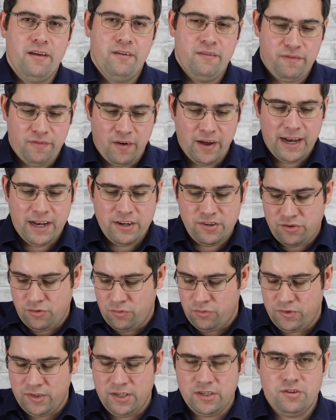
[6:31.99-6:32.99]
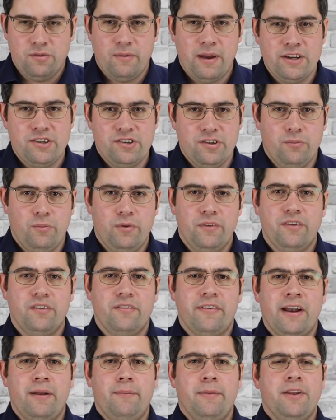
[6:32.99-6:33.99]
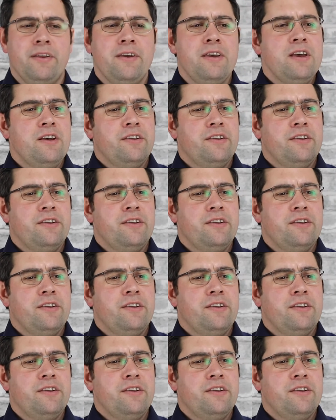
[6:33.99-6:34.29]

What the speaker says: financial situation with the development.